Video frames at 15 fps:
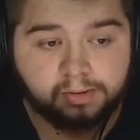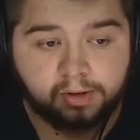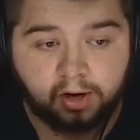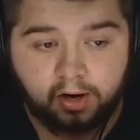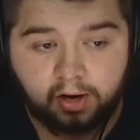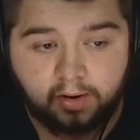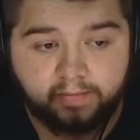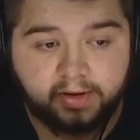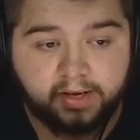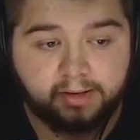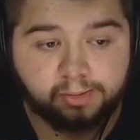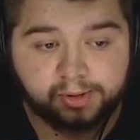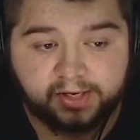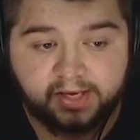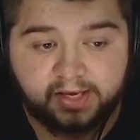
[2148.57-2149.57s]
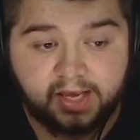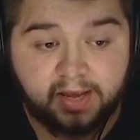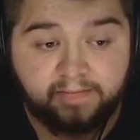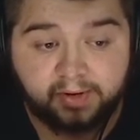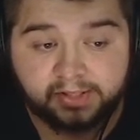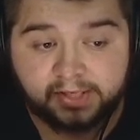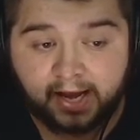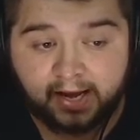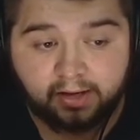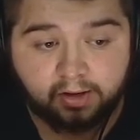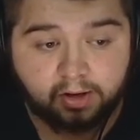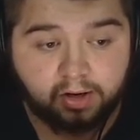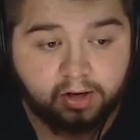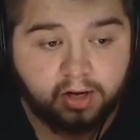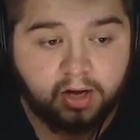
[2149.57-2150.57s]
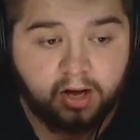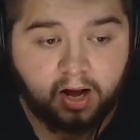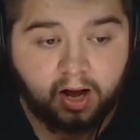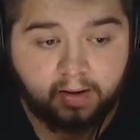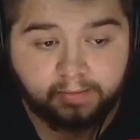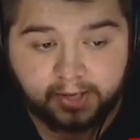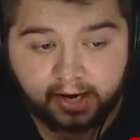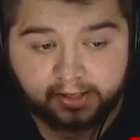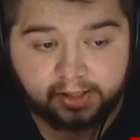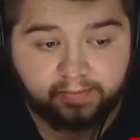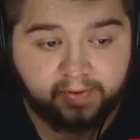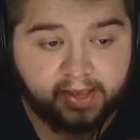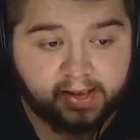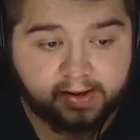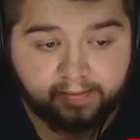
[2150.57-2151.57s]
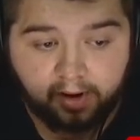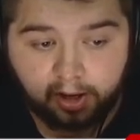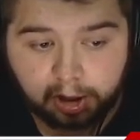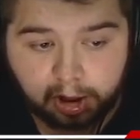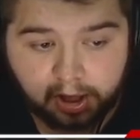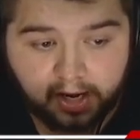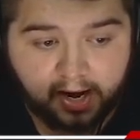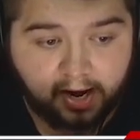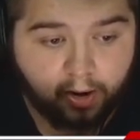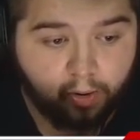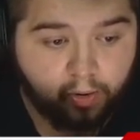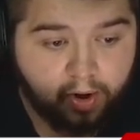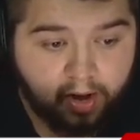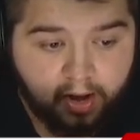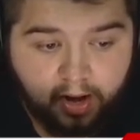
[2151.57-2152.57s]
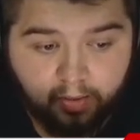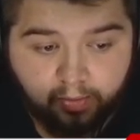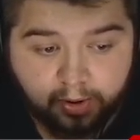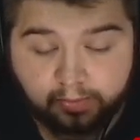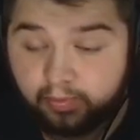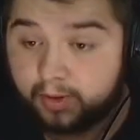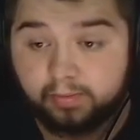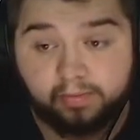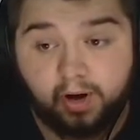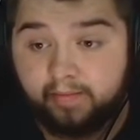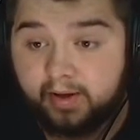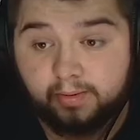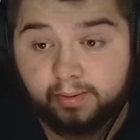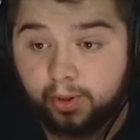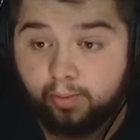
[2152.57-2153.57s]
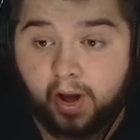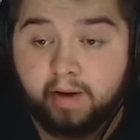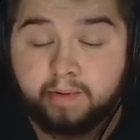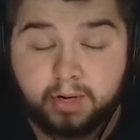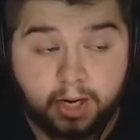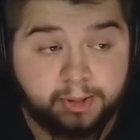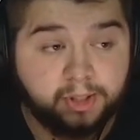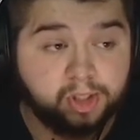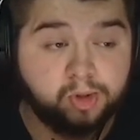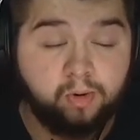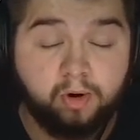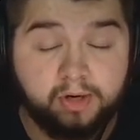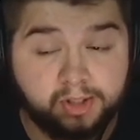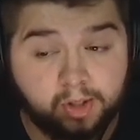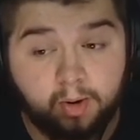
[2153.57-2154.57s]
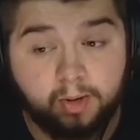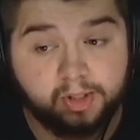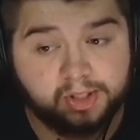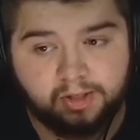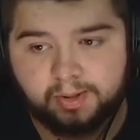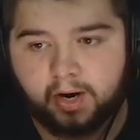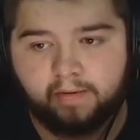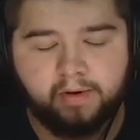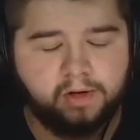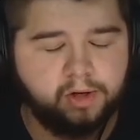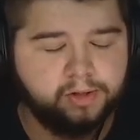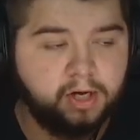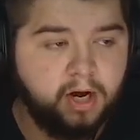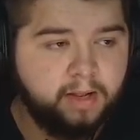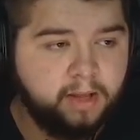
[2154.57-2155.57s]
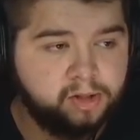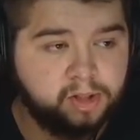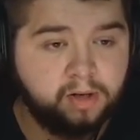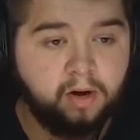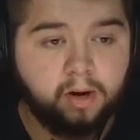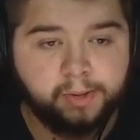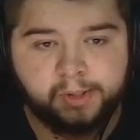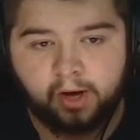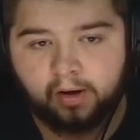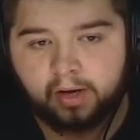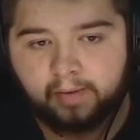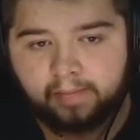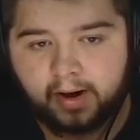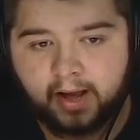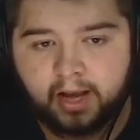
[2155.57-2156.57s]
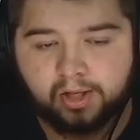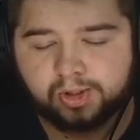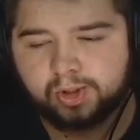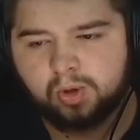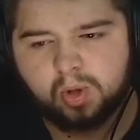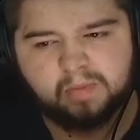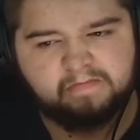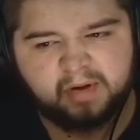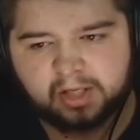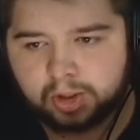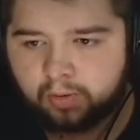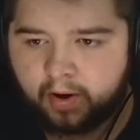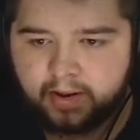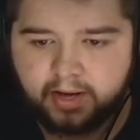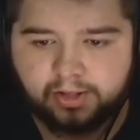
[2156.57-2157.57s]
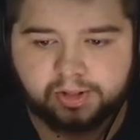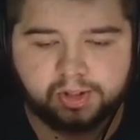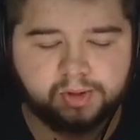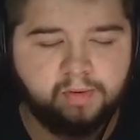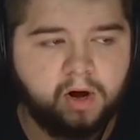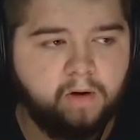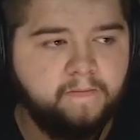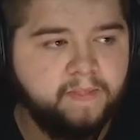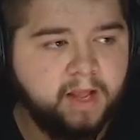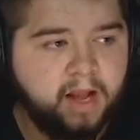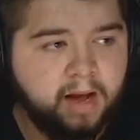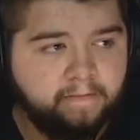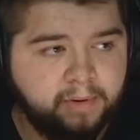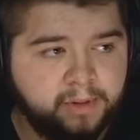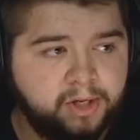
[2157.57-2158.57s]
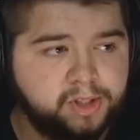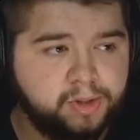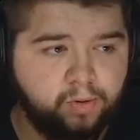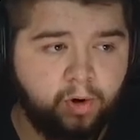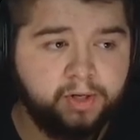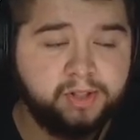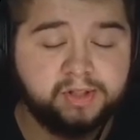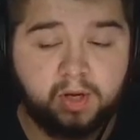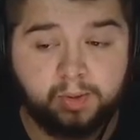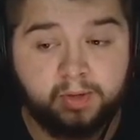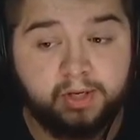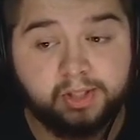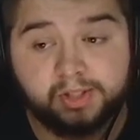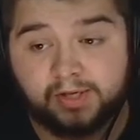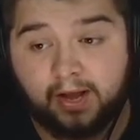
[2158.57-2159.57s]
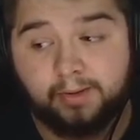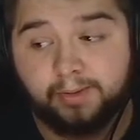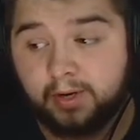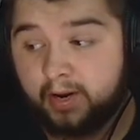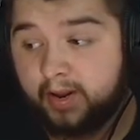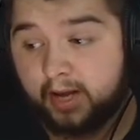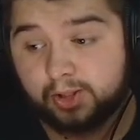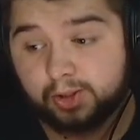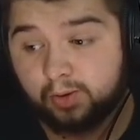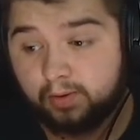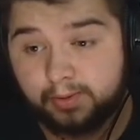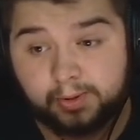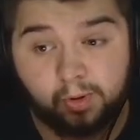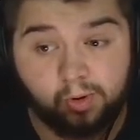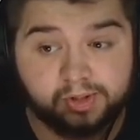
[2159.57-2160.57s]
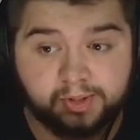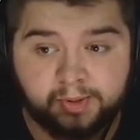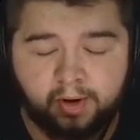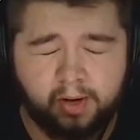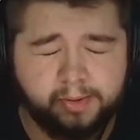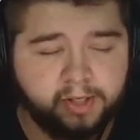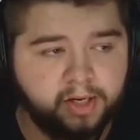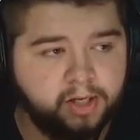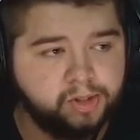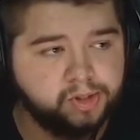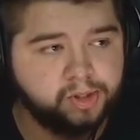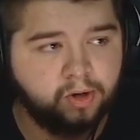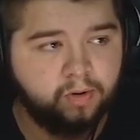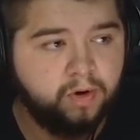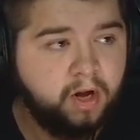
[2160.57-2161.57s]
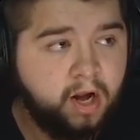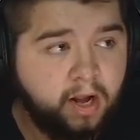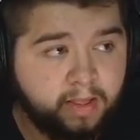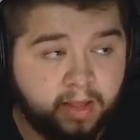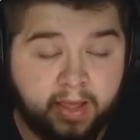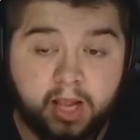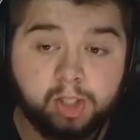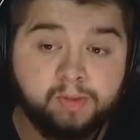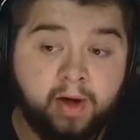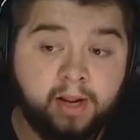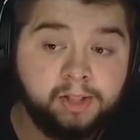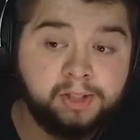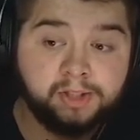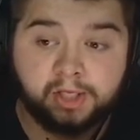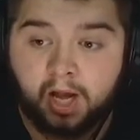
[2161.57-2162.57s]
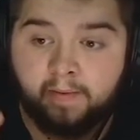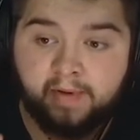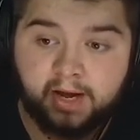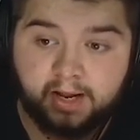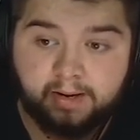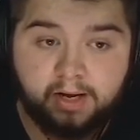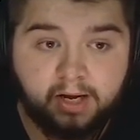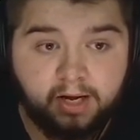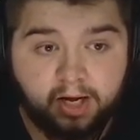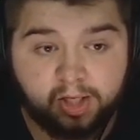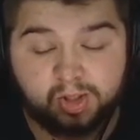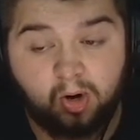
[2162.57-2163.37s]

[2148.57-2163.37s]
Rahami, Riki, Patanga, Van der Beek, Martial. I mean, the way we left this squad is honestly very good. There's a lot of younger players, sort of mid-20s as well, but this squad is definitely set for the next sort of 4 to 5 years. So the next manager to come in has